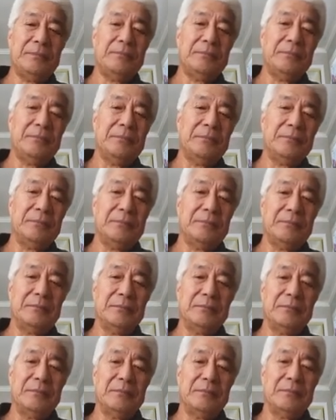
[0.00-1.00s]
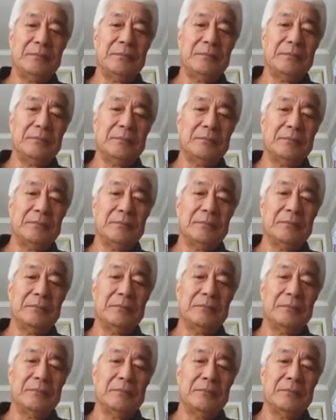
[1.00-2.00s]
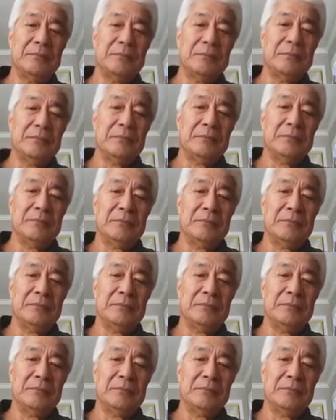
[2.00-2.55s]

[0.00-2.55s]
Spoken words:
[no speech]